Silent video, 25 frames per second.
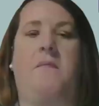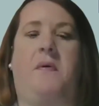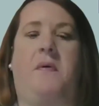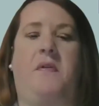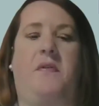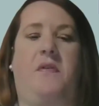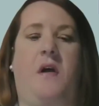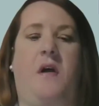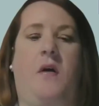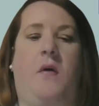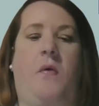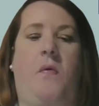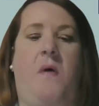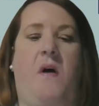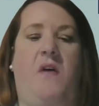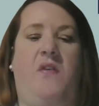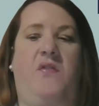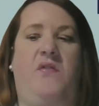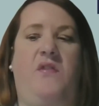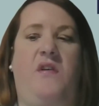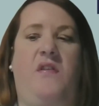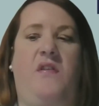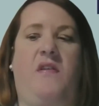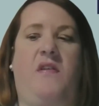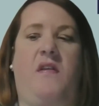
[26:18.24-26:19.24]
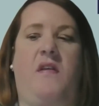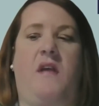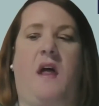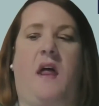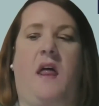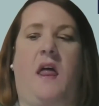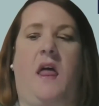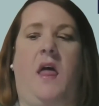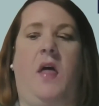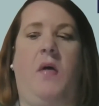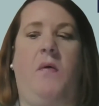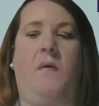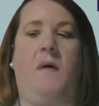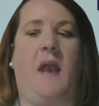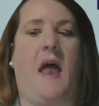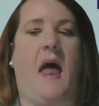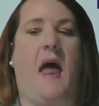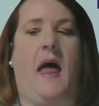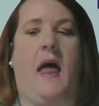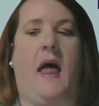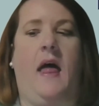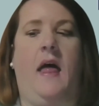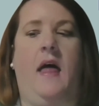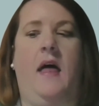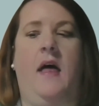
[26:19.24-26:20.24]
can put their questions in the
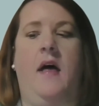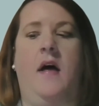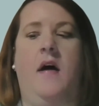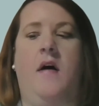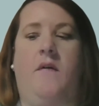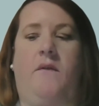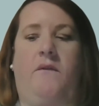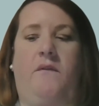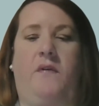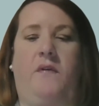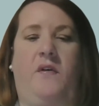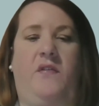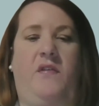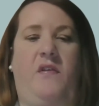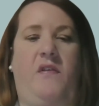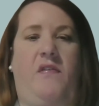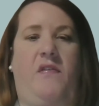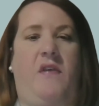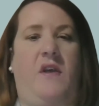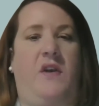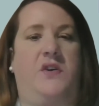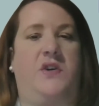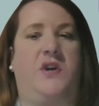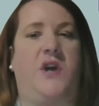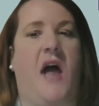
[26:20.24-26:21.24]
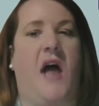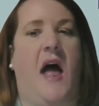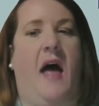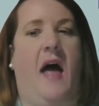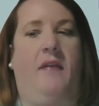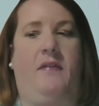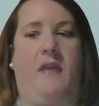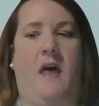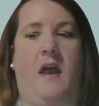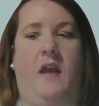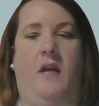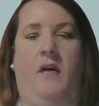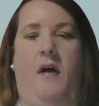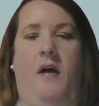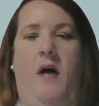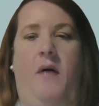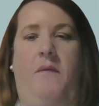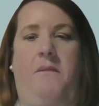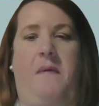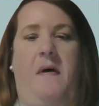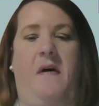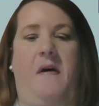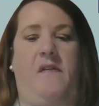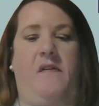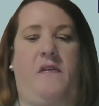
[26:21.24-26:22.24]
Q&A versus the chat, that'll
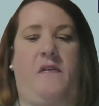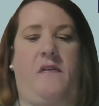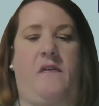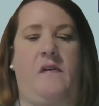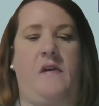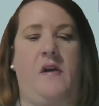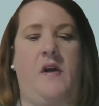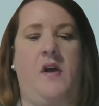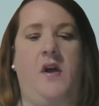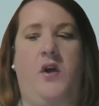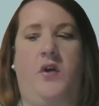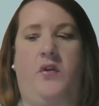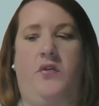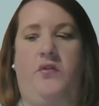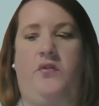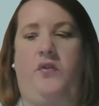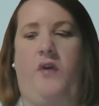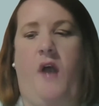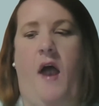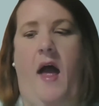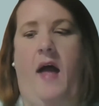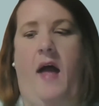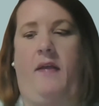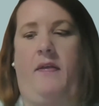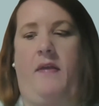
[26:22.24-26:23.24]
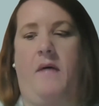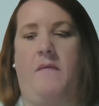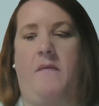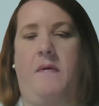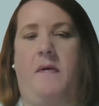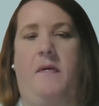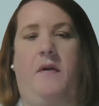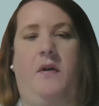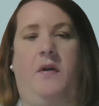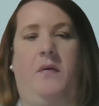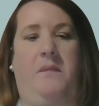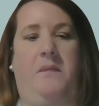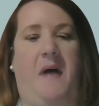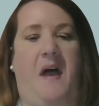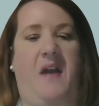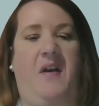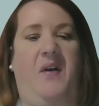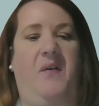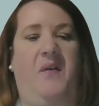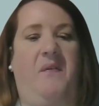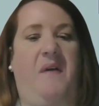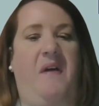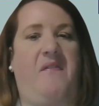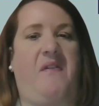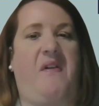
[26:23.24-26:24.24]
help us track them a little
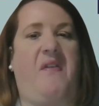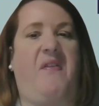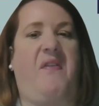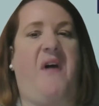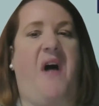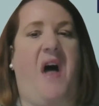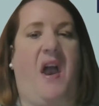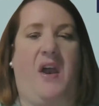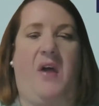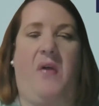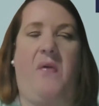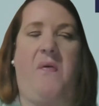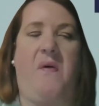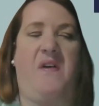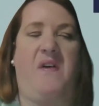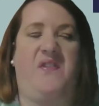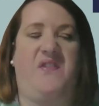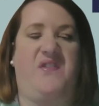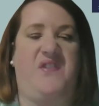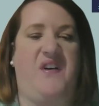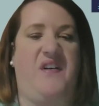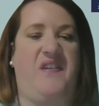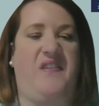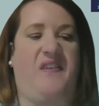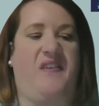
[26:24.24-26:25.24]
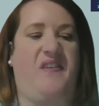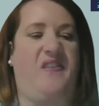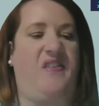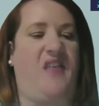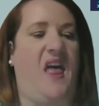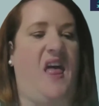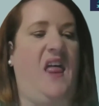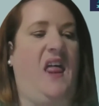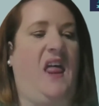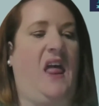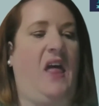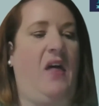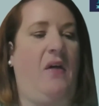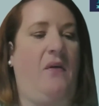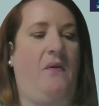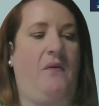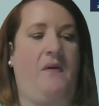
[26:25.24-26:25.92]
better. We have a lot of questions. Thank